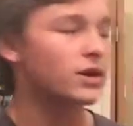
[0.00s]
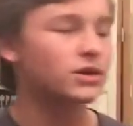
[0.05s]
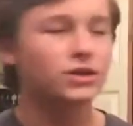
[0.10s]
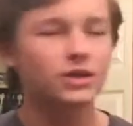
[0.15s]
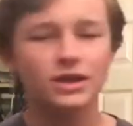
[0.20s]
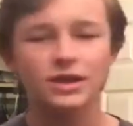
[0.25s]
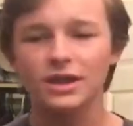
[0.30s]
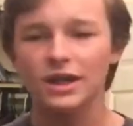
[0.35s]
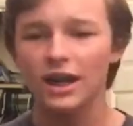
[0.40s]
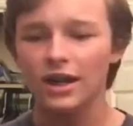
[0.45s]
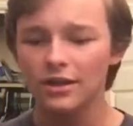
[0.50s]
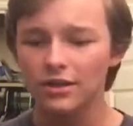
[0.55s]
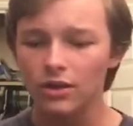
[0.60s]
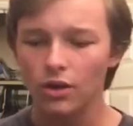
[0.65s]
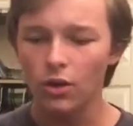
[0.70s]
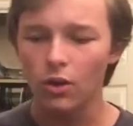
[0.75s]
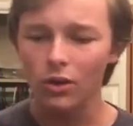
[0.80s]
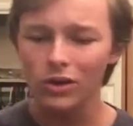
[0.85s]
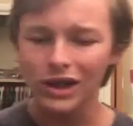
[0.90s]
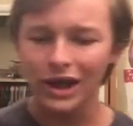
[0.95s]
just kind of
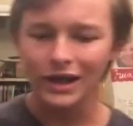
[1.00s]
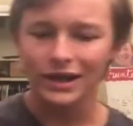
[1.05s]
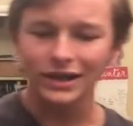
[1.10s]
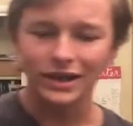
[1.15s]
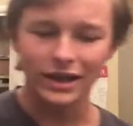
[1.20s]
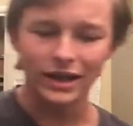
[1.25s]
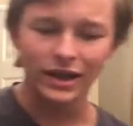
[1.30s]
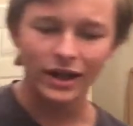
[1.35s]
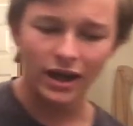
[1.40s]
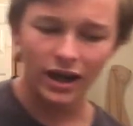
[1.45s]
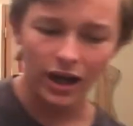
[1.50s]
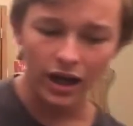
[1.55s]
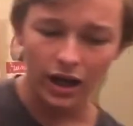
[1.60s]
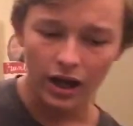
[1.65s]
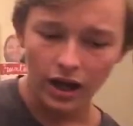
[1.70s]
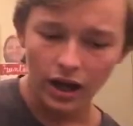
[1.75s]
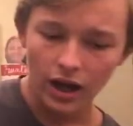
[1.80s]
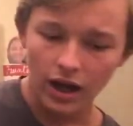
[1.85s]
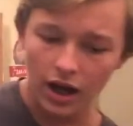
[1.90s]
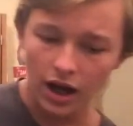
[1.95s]
the whole idea
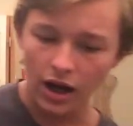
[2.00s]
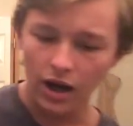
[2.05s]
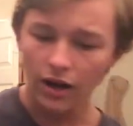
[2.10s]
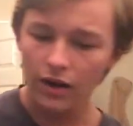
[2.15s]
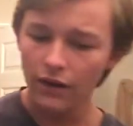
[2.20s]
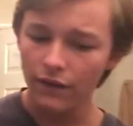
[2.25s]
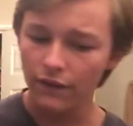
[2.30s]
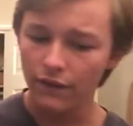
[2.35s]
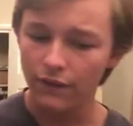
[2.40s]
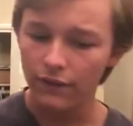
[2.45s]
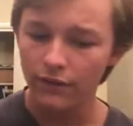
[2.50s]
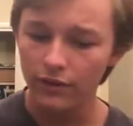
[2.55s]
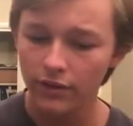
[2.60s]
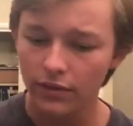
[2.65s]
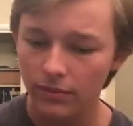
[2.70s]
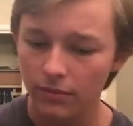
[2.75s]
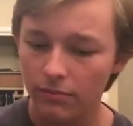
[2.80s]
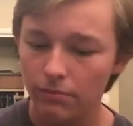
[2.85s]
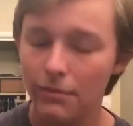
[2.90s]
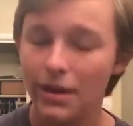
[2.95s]
of
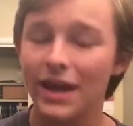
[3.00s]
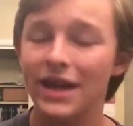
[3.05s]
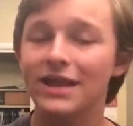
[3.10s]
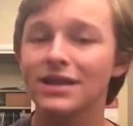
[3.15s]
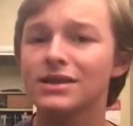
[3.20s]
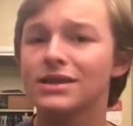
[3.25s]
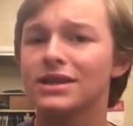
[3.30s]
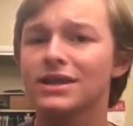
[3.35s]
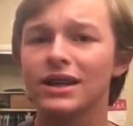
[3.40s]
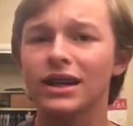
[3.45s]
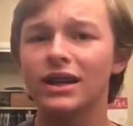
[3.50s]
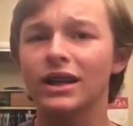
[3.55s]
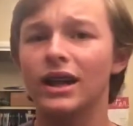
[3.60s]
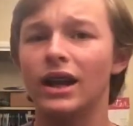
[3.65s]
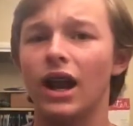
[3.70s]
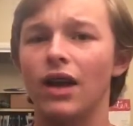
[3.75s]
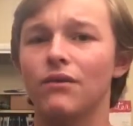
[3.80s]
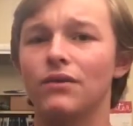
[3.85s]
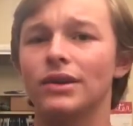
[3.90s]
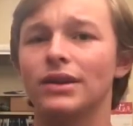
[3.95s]
man's sin
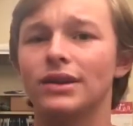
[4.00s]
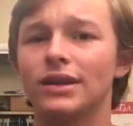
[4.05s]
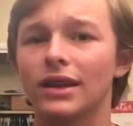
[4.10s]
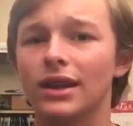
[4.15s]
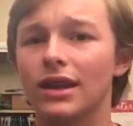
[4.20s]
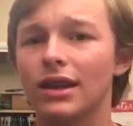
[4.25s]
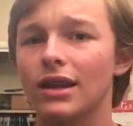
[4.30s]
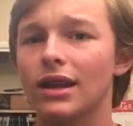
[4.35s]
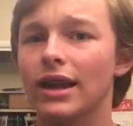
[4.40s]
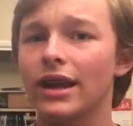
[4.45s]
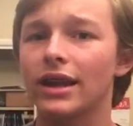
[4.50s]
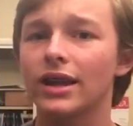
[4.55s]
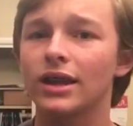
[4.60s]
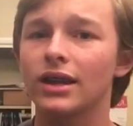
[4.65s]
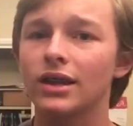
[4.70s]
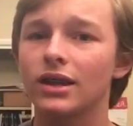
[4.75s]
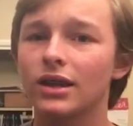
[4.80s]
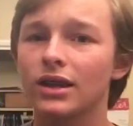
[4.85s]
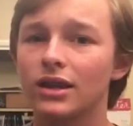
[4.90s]
and everything, like,